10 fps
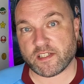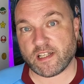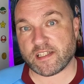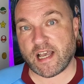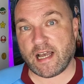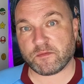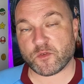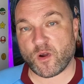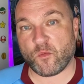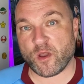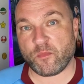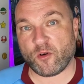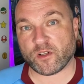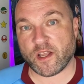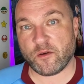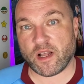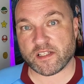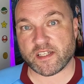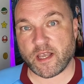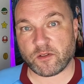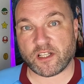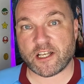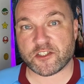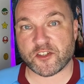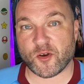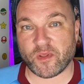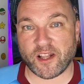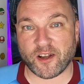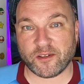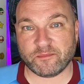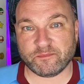So let's add them to our whiteboard now and see how the collection's coming along.